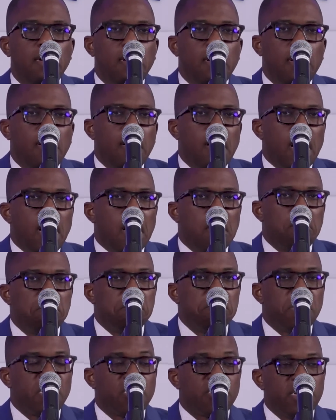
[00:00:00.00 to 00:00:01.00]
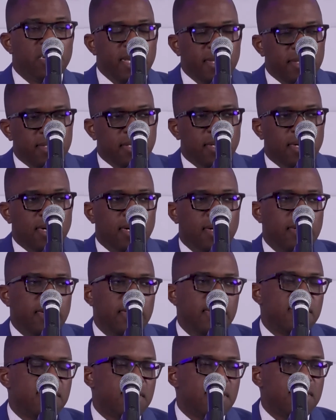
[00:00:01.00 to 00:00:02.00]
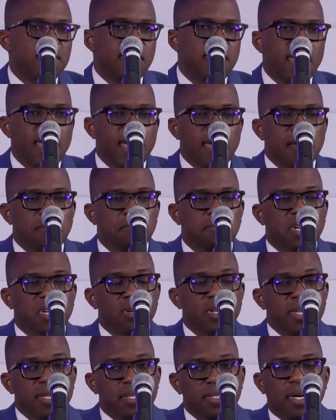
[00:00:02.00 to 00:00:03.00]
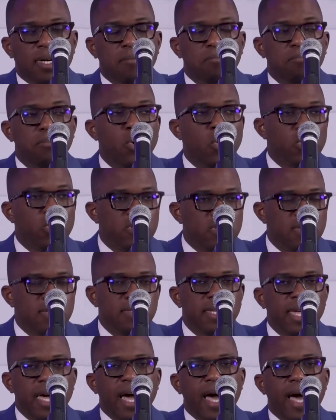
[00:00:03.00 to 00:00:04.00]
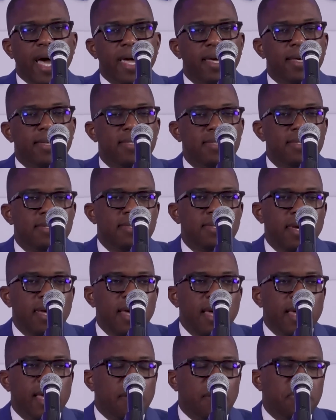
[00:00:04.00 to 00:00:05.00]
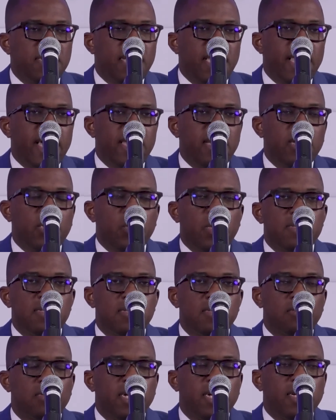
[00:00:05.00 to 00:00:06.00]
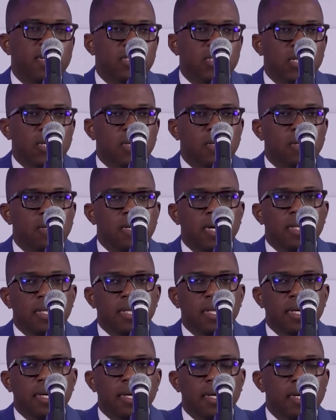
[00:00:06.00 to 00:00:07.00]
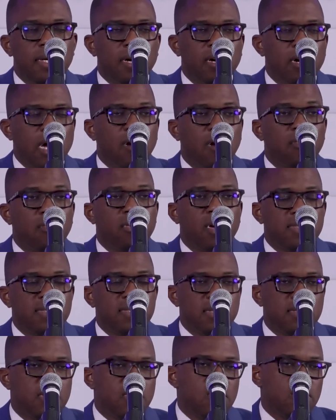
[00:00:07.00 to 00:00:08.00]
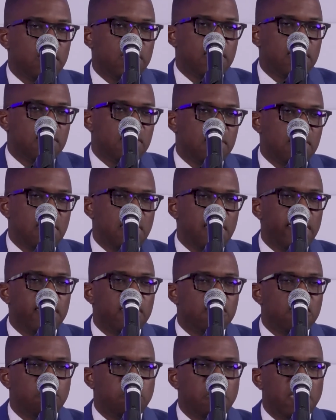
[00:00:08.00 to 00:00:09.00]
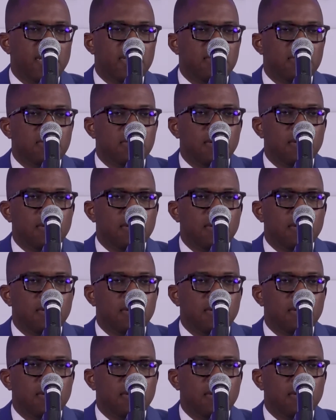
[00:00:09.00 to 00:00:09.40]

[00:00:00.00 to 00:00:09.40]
Burita is the same. Burita boasts the highest capital adequacy ratio across the securities dealing space,